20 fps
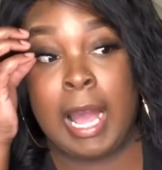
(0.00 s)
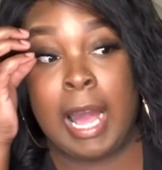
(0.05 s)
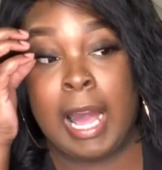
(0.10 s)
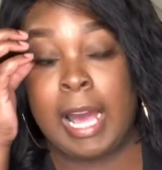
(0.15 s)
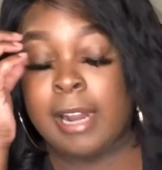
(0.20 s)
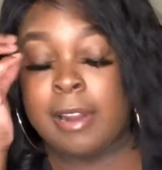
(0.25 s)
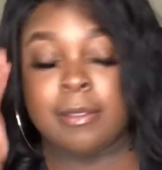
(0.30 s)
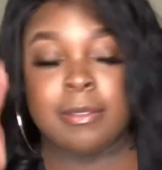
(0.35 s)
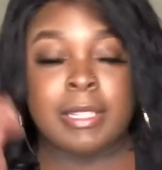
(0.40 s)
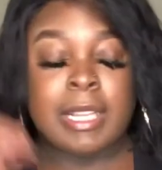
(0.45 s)
I
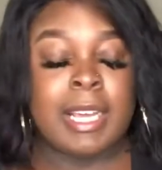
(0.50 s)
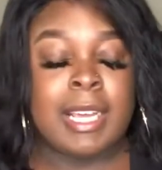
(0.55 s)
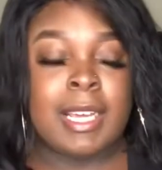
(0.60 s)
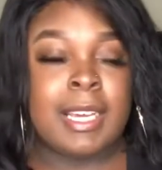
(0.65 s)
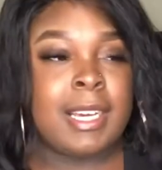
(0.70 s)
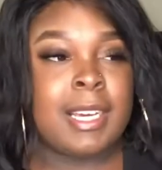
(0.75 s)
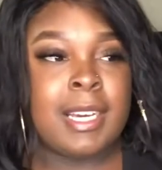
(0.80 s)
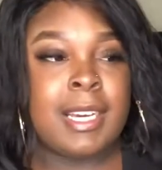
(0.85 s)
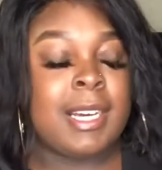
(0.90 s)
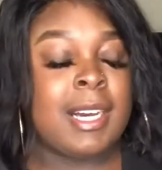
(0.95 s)
don't
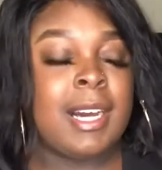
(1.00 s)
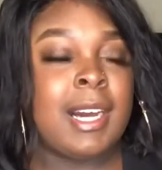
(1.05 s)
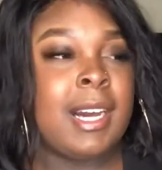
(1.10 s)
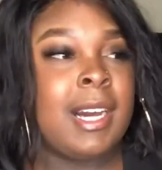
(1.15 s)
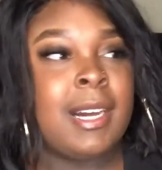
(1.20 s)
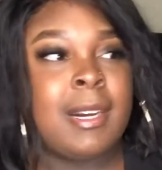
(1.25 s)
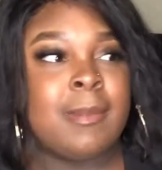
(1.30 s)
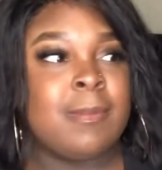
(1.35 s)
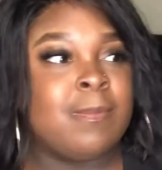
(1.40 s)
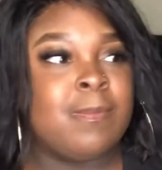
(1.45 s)
like
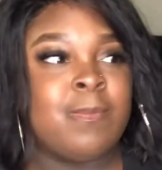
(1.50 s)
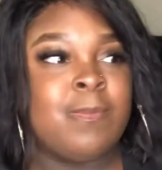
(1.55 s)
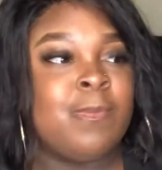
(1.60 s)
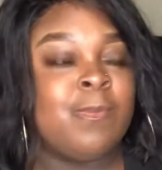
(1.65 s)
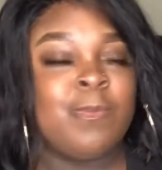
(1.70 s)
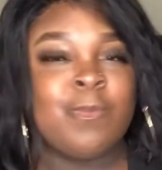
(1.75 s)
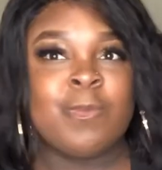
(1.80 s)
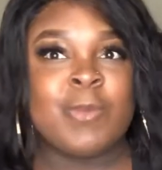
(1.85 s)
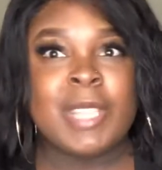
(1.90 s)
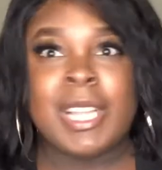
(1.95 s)

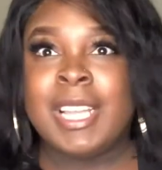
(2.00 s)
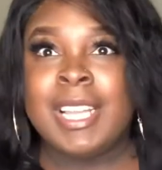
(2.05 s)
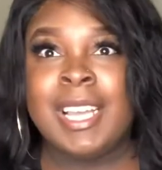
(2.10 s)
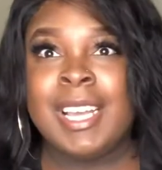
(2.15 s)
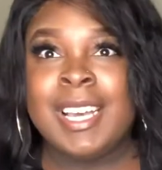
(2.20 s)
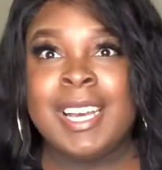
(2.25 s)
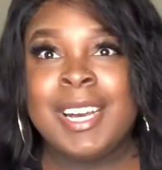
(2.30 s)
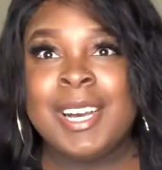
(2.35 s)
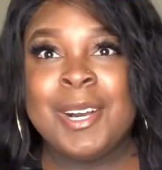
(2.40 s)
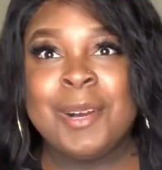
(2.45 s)

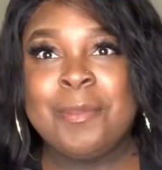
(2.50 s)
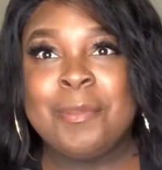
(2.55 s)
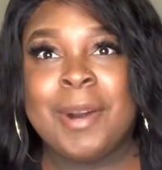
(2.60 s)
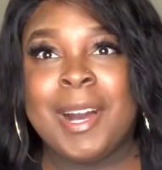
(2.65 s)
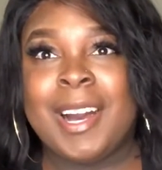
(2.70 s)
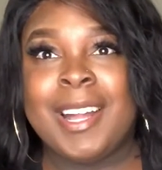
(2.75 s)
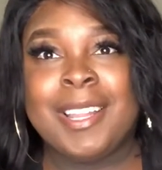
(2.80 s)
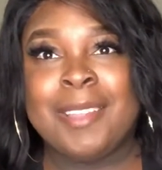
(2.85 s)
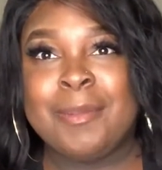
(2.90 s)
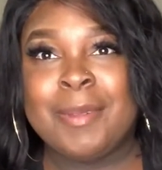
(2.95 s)

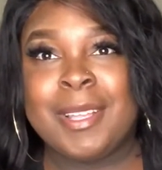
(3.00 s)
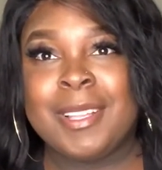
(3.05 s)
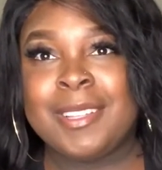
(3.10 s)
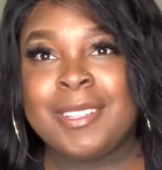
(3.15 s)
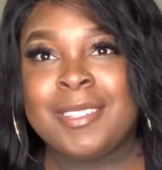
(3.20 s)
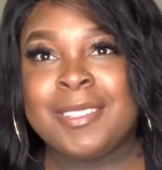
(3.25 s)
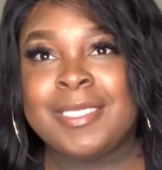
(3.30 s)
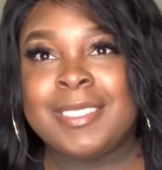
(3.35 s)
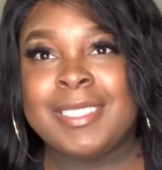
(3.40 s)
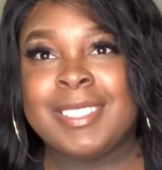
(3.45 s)
poly
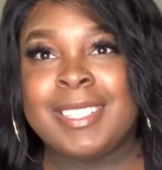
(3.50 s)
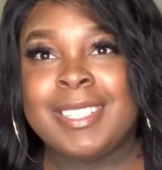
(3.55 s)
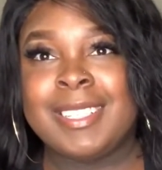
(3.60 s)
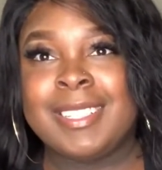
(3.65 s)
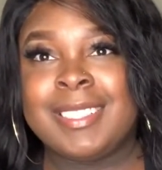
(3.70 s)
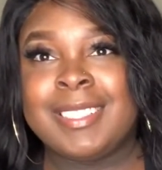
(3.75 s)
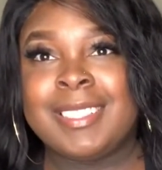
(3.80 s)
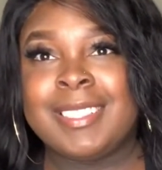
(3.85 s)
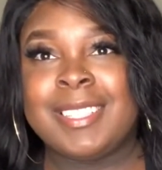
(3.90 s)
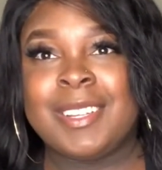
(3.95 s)
mailers
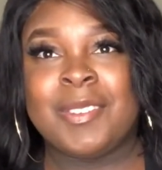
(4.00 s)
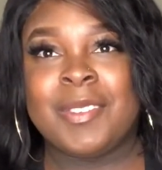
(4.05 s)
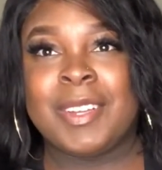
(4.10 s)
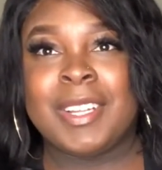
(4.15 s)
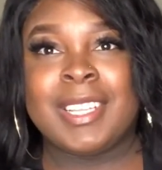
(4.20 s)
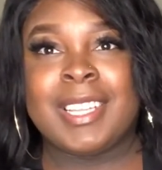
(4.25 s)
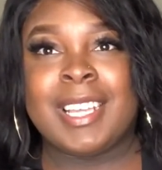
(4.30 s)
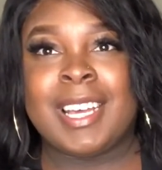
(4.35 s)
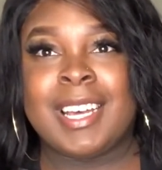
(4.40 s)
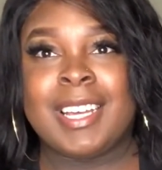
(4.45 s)
and stuff
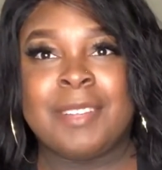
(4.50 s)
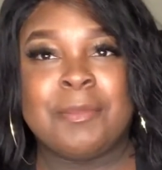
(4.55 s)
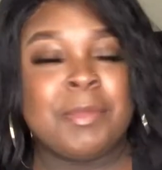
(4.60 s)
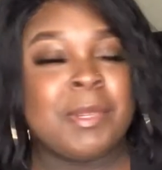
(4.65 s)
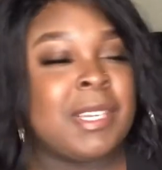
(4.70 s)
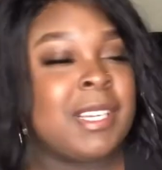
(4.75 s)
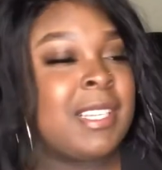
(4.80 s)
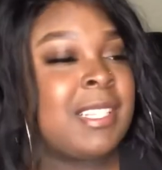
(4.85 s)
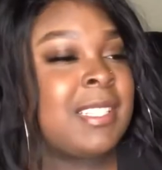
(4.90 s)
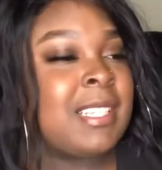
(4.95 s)
like that
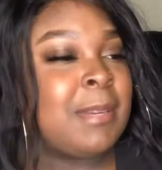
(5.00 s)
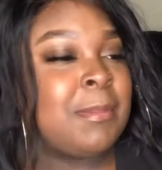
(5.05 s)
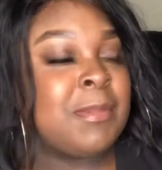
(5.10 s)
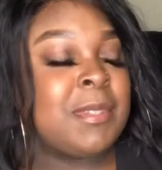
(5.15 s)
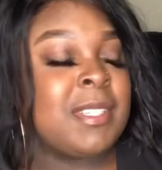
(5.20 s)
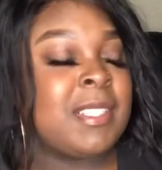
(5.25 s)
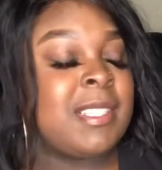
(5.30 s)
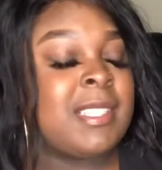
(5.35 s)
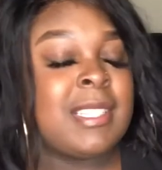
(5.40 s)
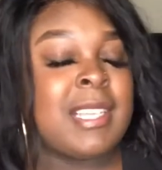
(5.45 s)
because I
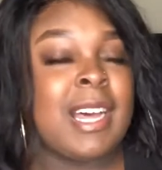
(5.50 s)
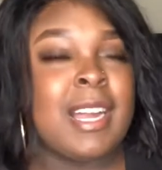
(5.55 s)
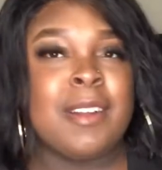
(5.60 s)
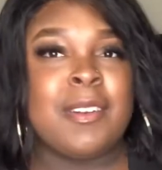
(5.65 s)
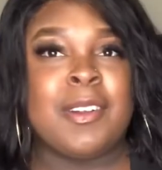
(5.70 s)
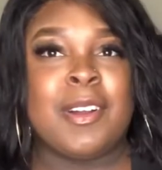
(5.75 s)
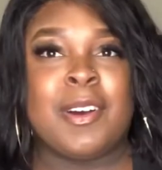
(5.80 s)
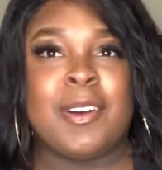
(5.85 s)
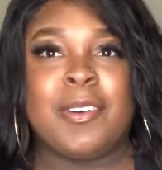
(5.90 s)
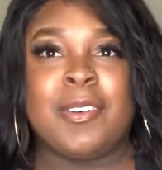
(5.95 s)
don't
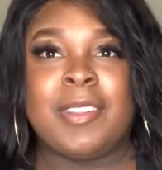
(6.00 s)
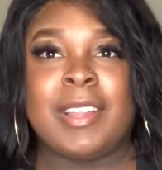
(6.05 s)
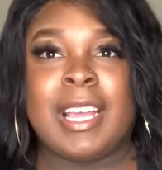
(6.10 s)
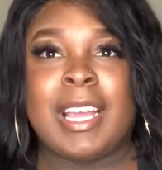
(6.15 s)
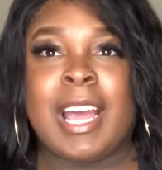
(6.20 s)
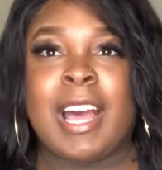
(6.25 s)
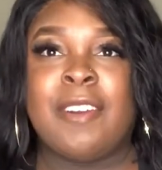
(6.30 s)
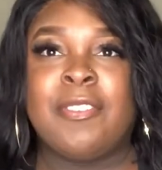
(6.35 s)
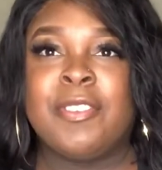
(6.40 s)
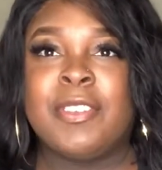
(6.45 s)
know, like
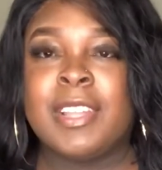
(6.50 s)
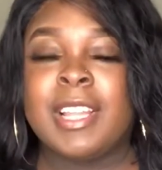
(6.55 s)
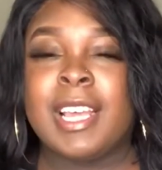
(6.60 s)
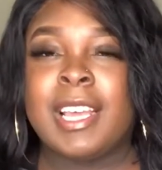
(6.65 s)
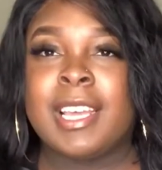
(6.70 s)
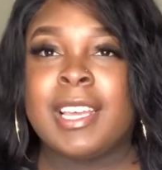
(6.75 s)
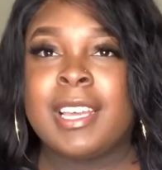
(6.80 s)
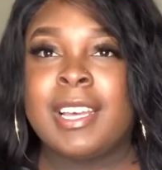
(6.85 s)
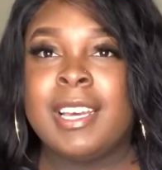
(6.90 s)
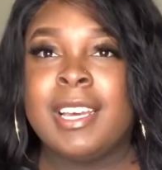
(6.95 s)
I feel like,